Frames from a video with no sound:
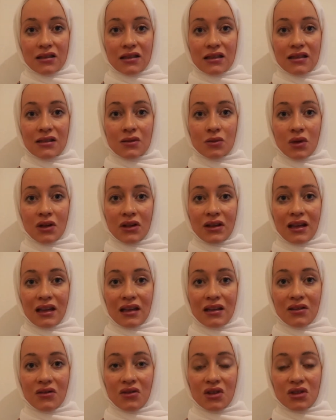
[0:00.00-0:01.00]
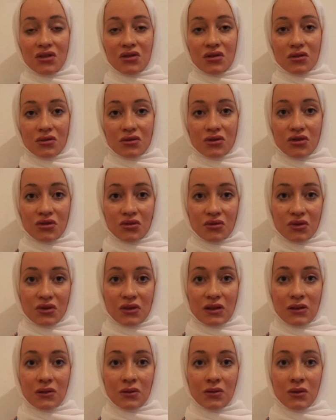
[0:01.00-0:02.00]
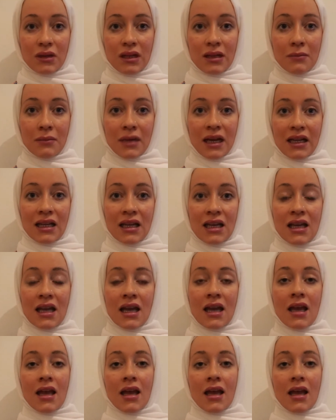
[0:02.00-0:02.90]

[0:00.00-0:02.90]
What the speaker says: it's what the individual choose to do with the money.